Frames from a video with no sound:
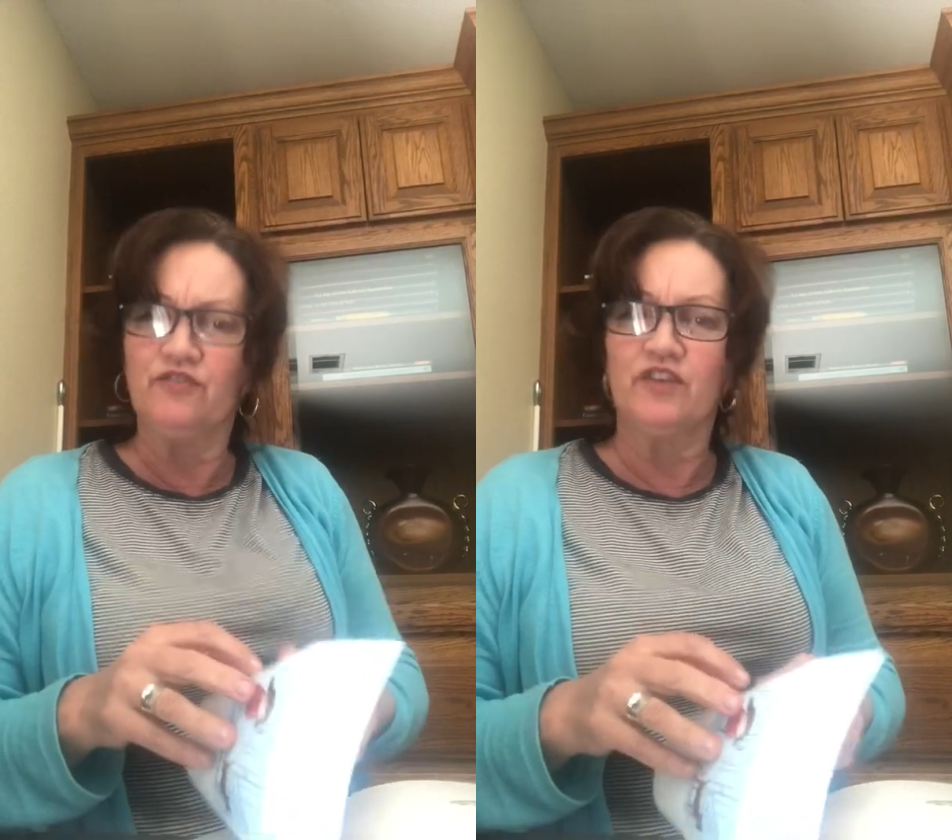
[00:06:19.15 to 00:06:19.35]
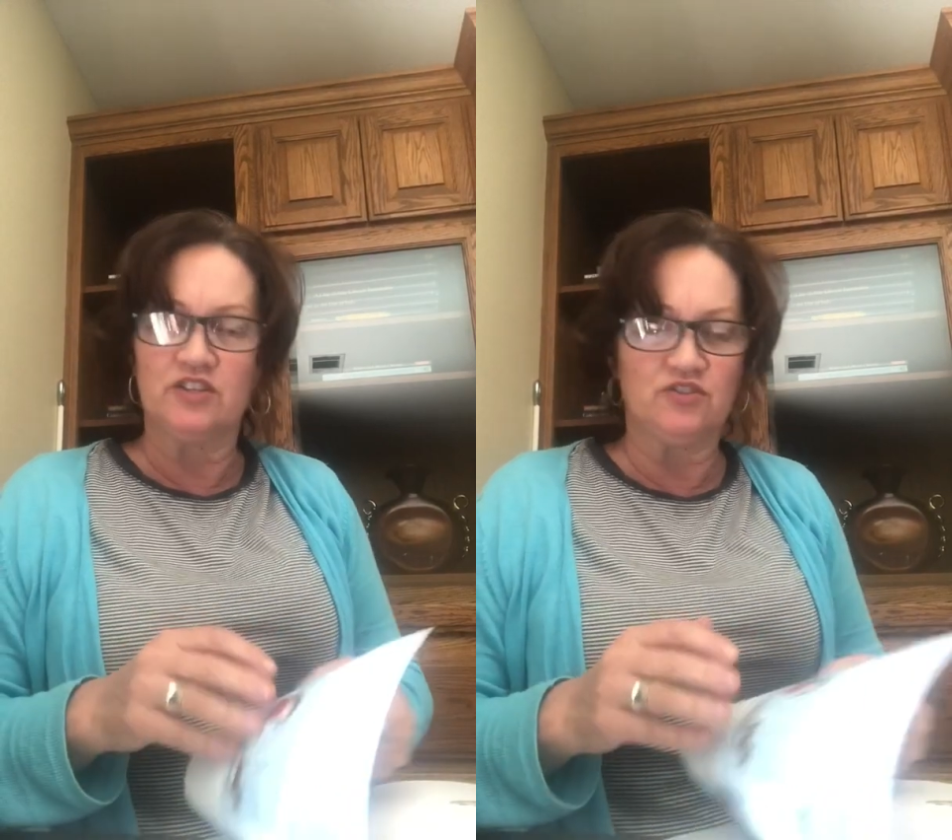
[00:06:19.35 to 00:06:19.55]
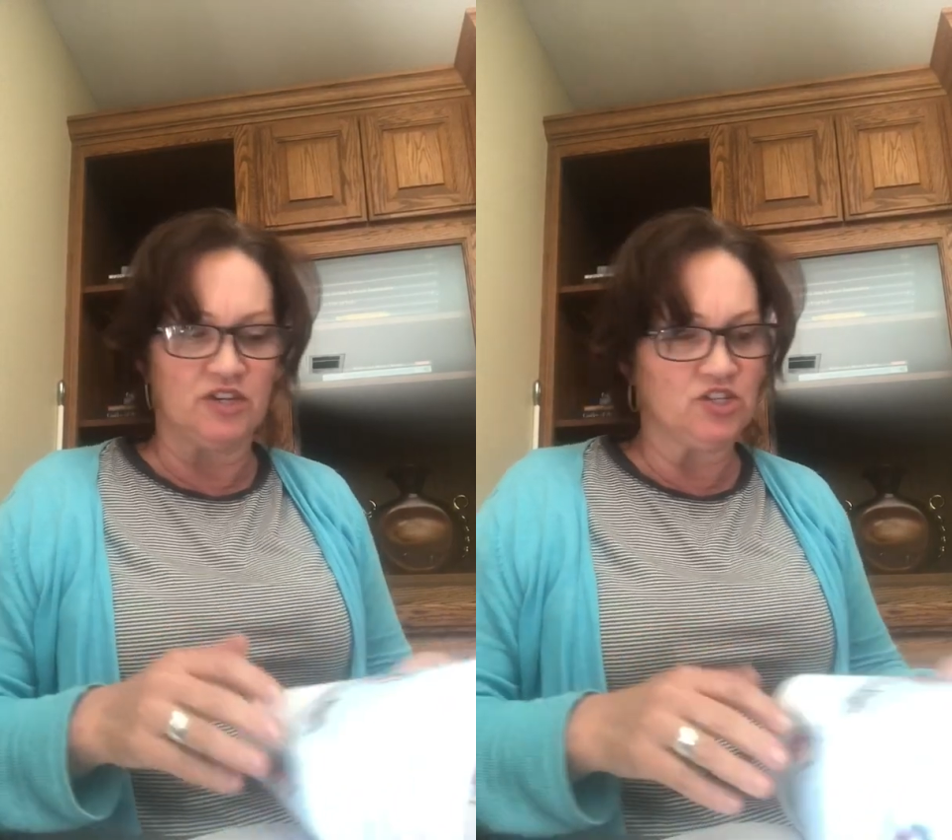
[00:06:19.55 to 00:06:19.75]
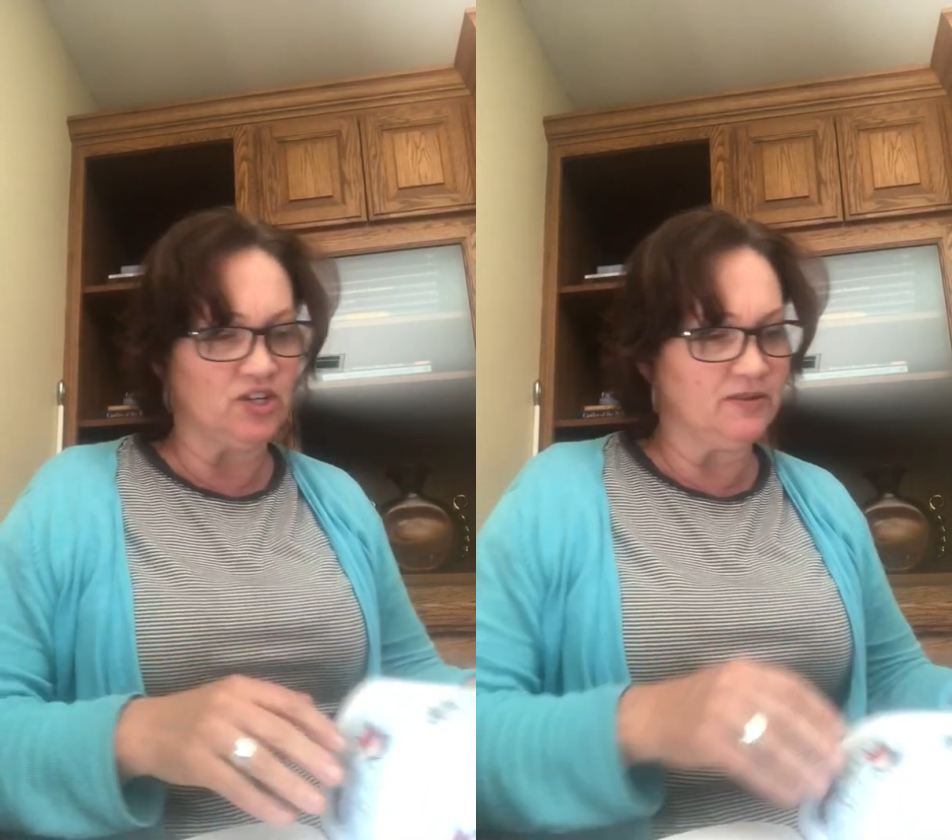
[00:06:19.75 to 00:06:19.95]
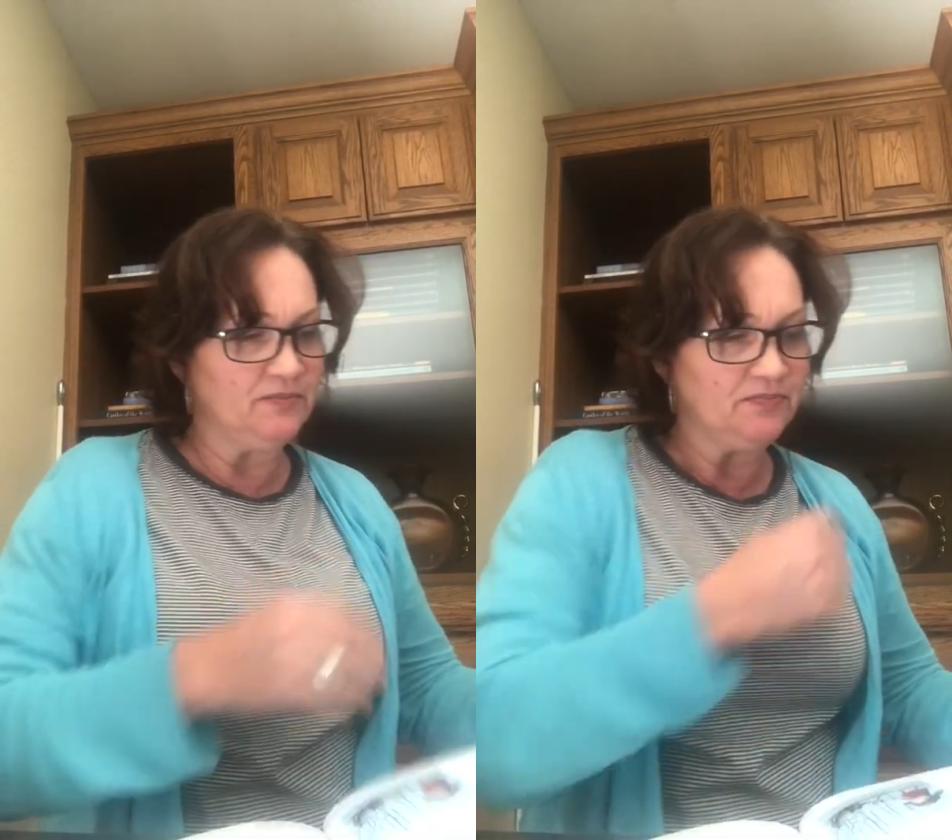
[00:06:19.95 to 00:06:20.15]
your
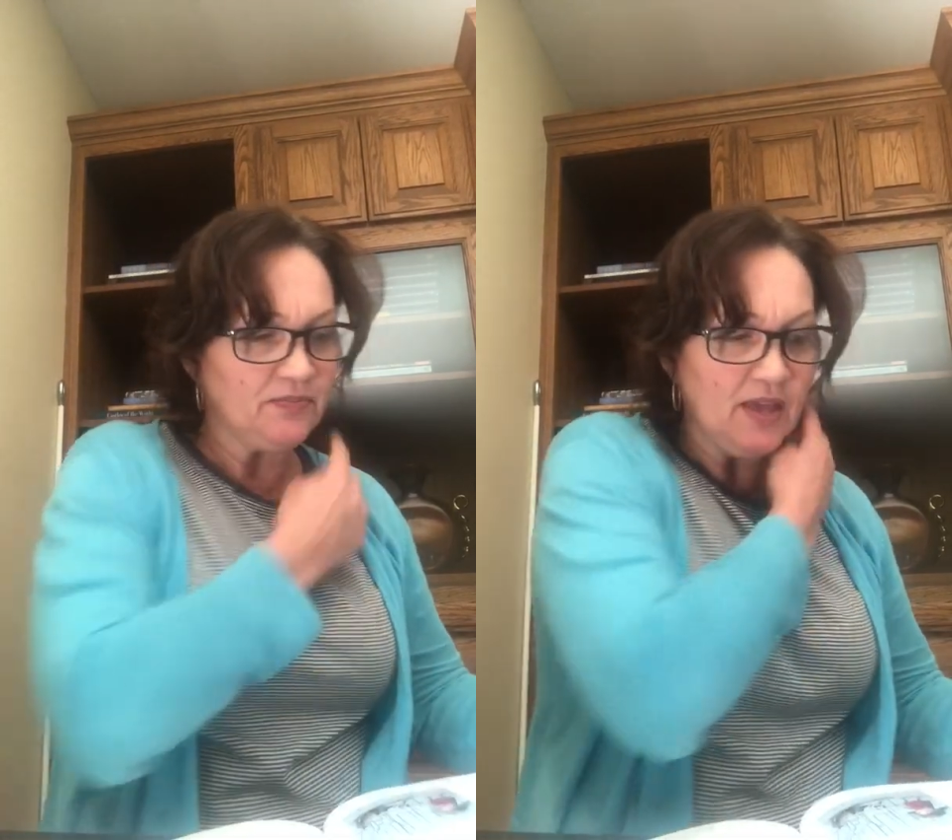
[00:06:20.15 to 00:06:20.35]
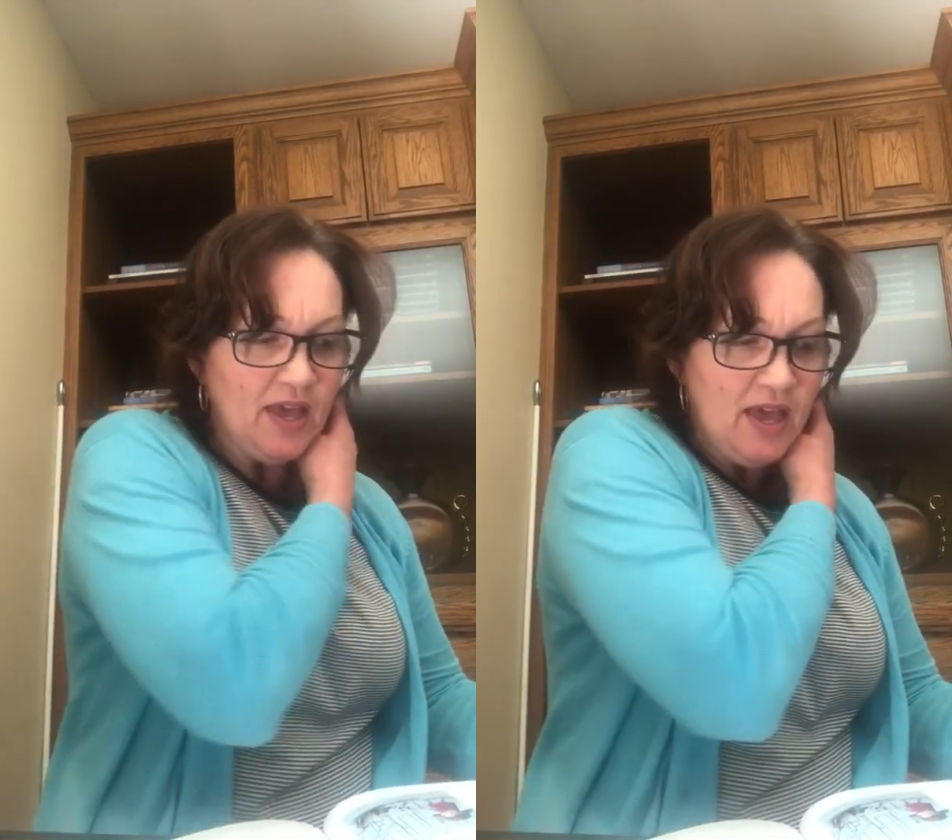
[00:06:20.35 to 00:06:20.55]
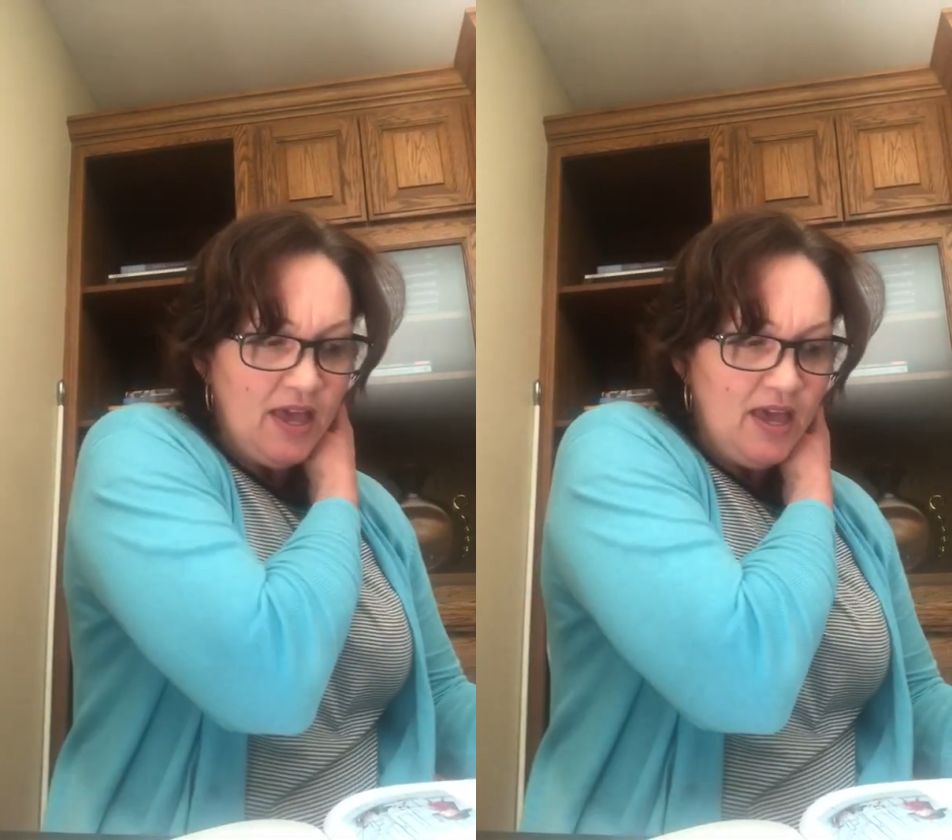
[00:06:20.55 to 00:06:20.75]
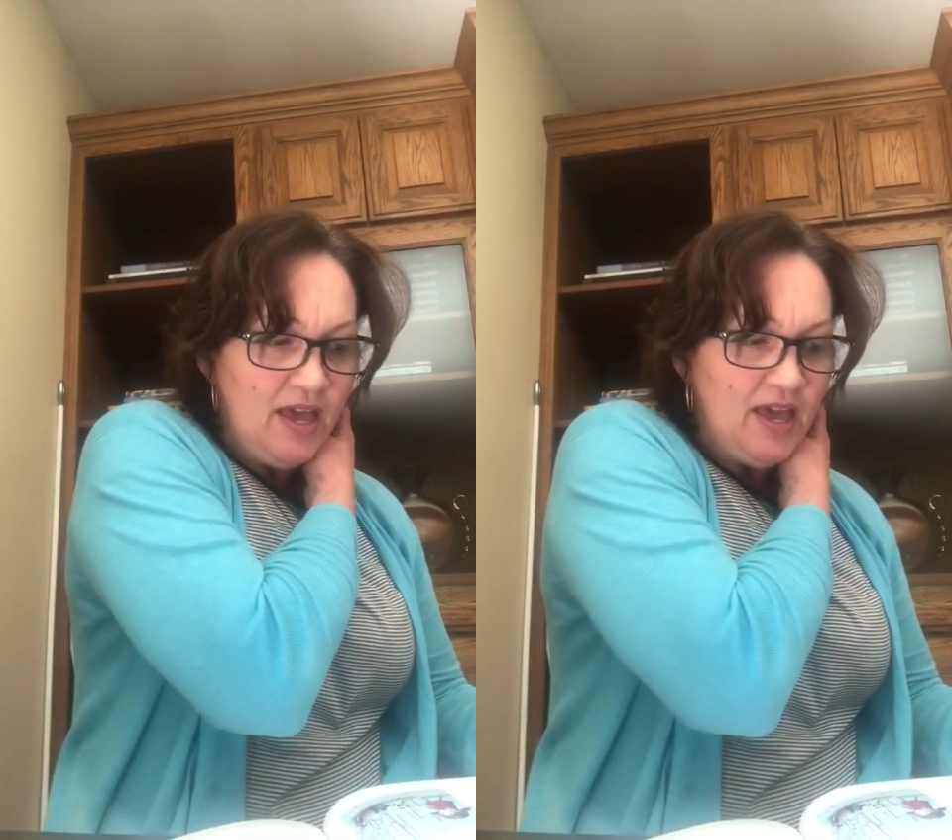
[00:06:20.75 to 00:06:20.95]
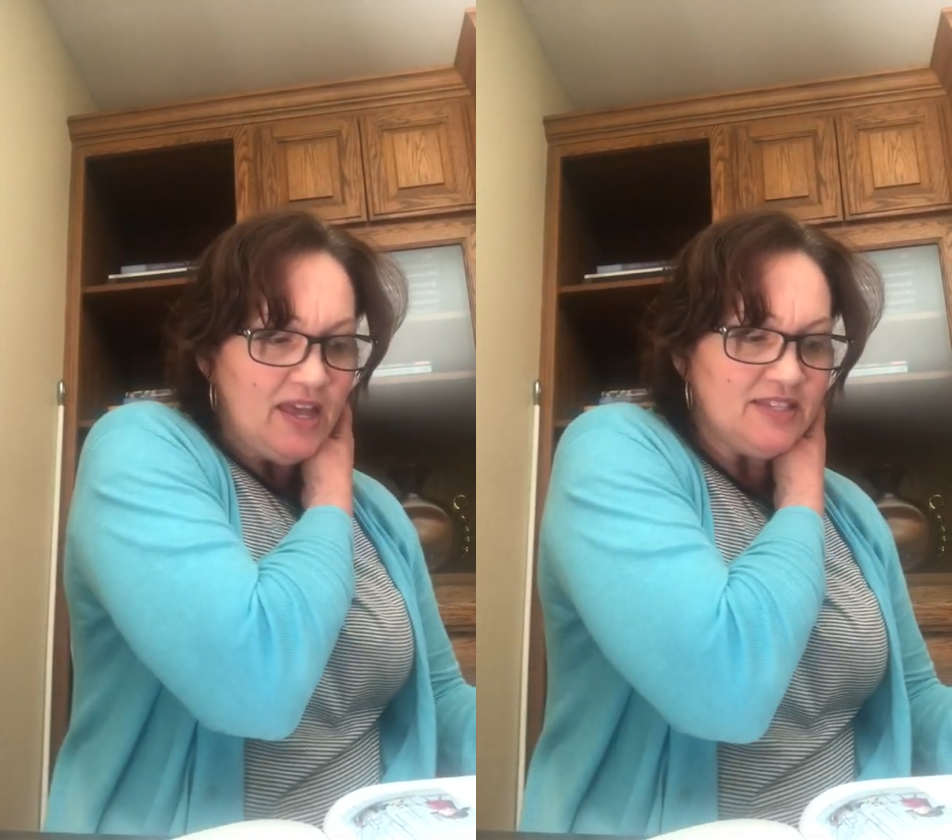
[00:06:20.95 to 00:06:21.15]
frustration.
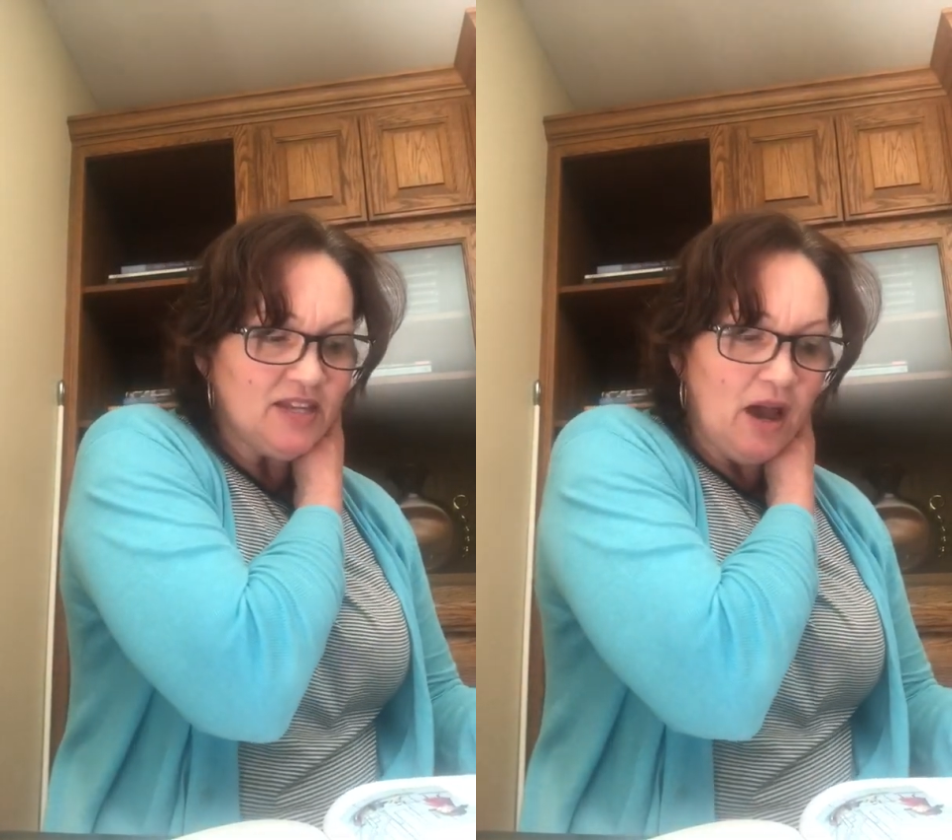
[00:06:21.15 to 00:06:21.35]
It's